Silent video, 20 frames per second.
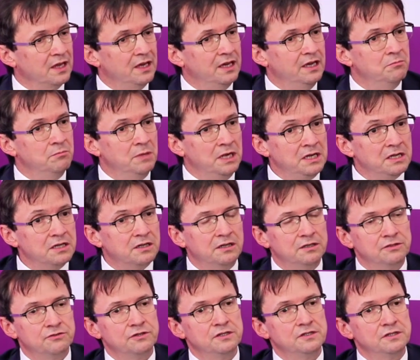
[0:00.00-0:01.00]
In many
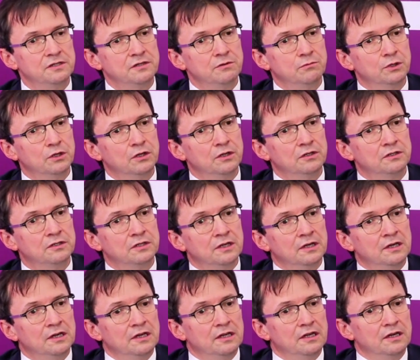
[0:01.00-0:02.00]
countries in the world,
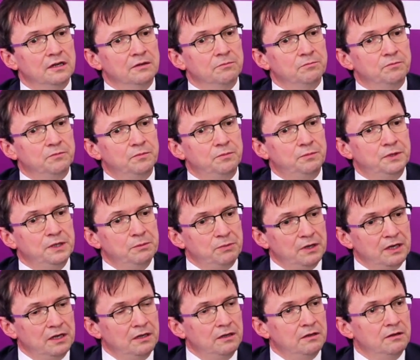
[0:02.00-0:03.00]

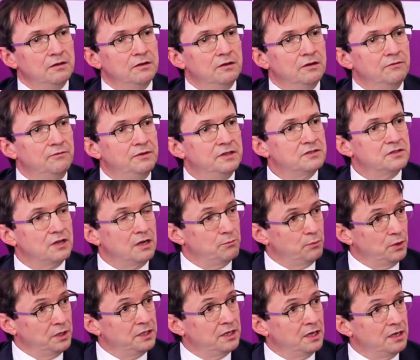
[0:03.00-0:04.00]
people with type
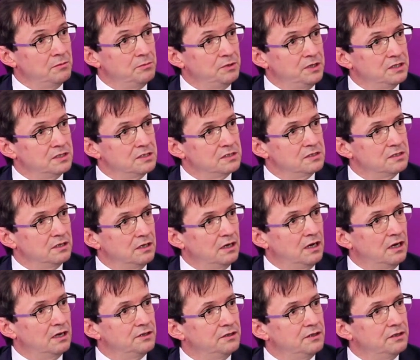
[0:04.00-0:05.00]
1 diabetes
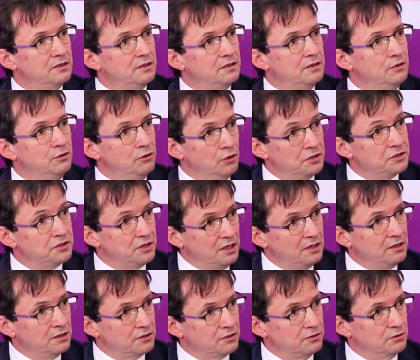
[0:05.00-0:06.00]
are not
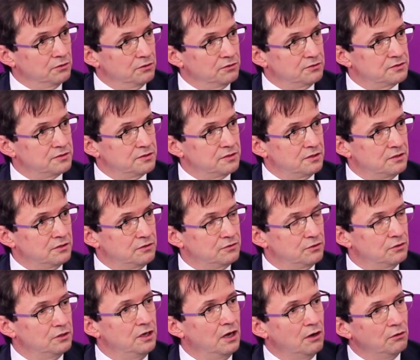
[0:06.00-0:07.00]
diagnosed.
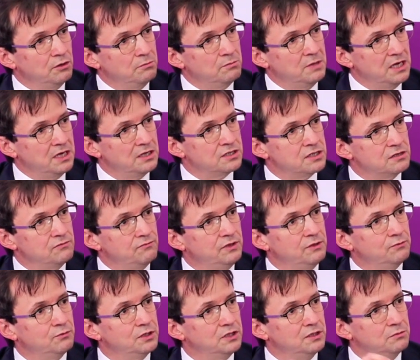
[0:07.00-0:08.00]
So now imagine we
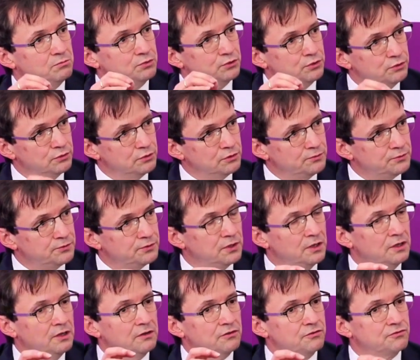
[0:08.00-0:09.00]
would improve
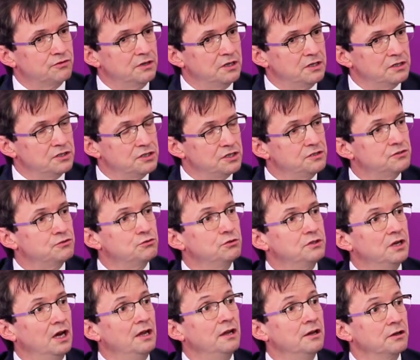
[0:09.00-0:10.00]
strategies to
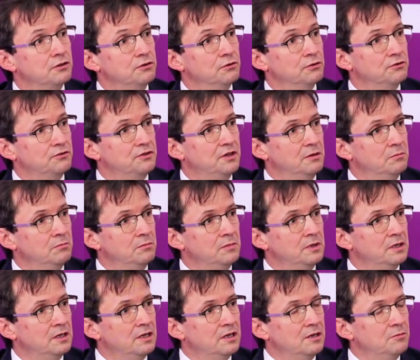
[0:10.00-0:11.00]
diagnose them,
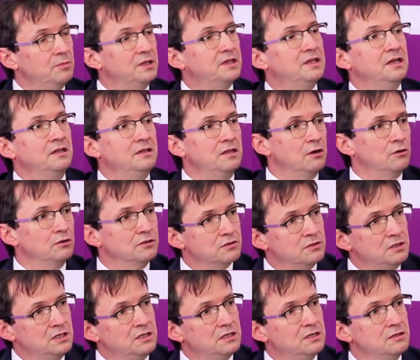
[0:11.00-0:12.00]
but then they also
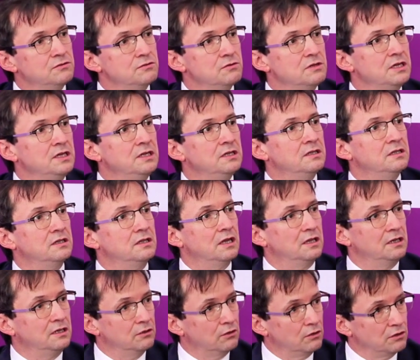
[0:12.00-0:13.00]
need insulin,
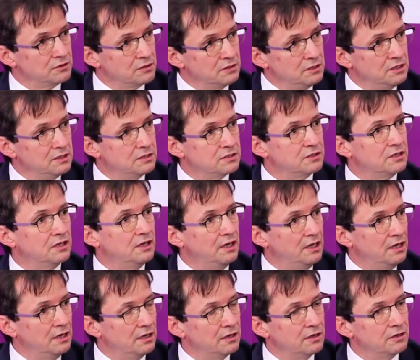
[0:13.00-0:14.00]
then also need
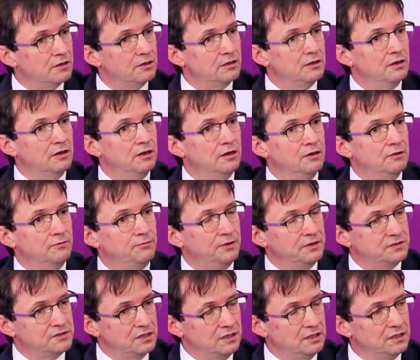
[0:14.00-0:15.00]
care
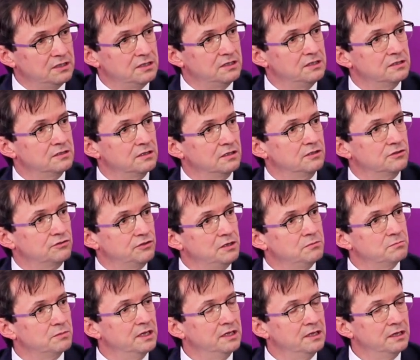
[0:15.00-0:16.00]
facilities and
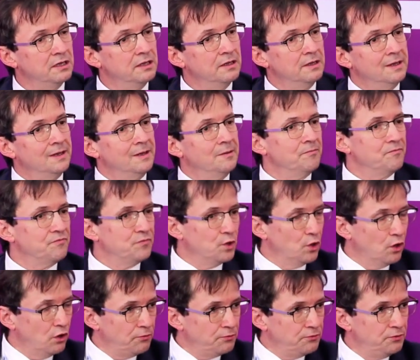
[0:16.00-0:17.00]
treatment.
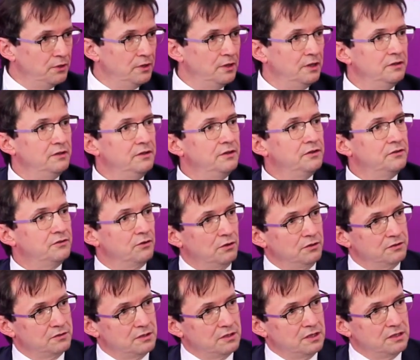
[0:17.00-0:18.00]
Often this
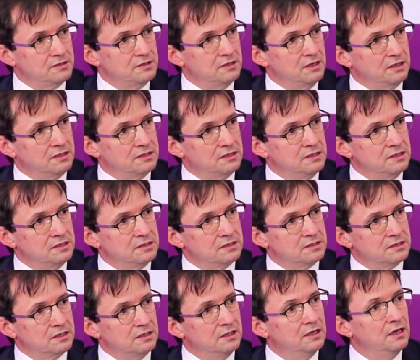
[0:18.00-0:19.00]
also doesn't
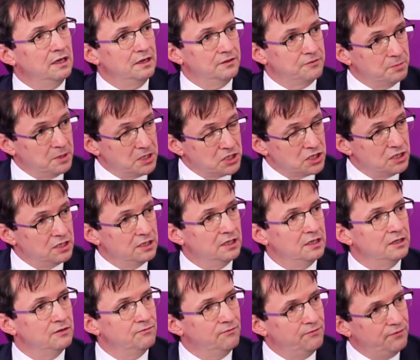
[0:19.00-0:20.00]
exist, especially
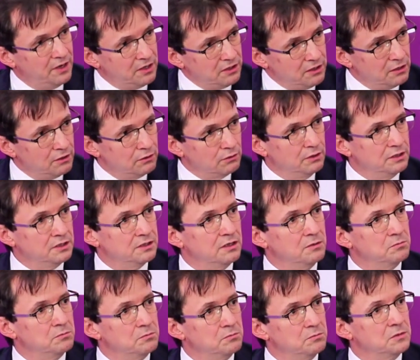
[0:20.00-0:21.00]
in very low
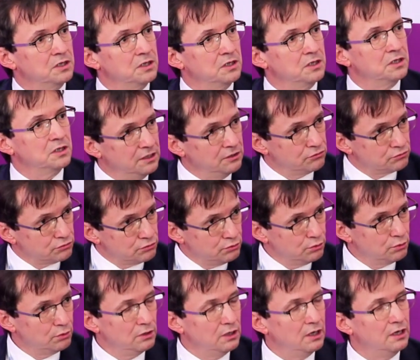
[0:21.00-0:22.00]
income countries, in
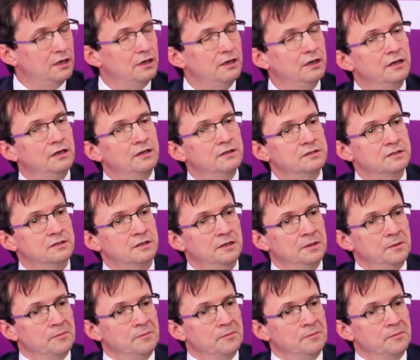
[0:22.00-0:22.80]
rural areas.